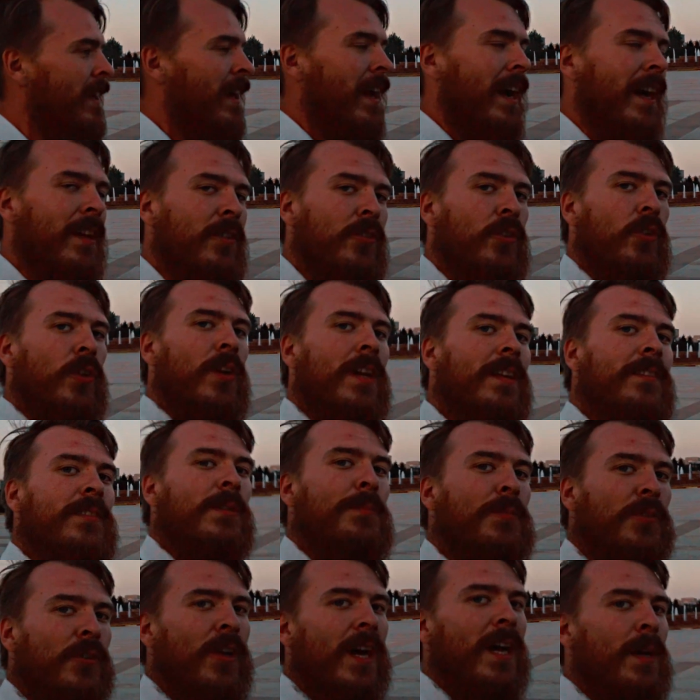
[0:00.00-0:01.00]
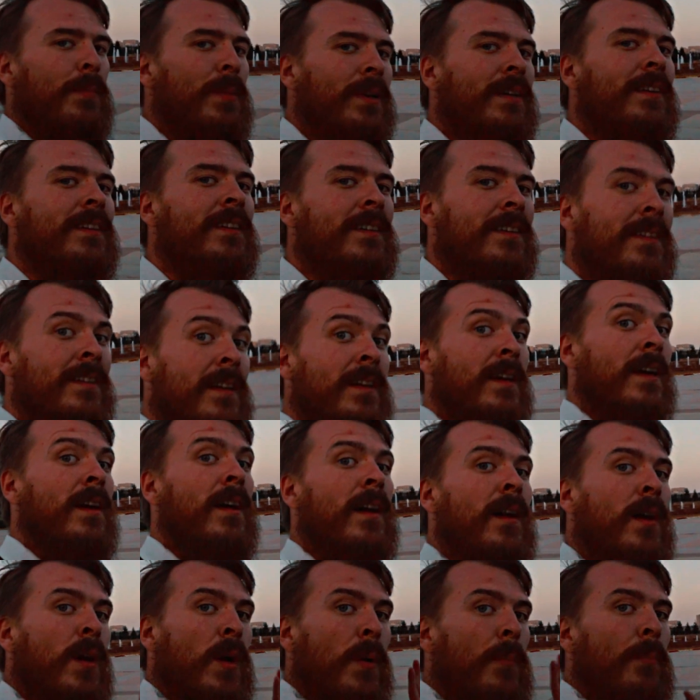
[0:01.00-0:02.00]
and do hit subscribe.
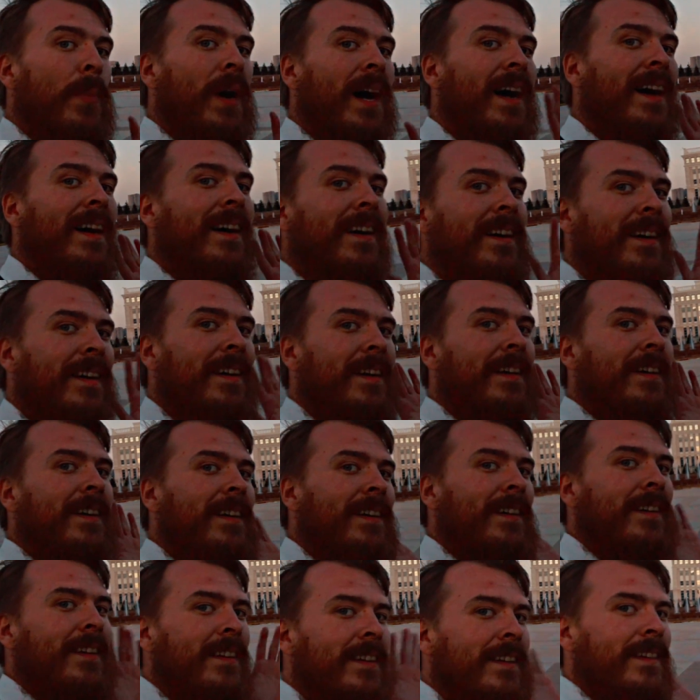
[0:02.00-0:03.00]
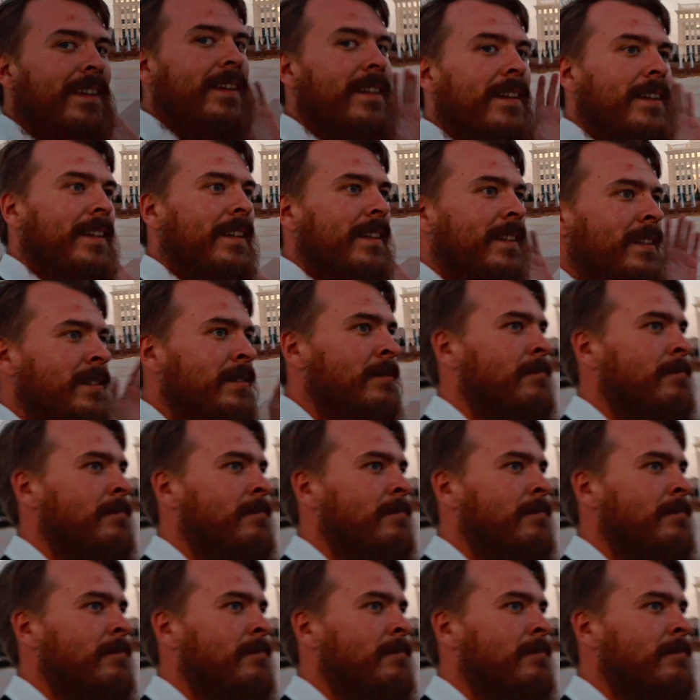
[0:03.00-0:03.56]
Bye!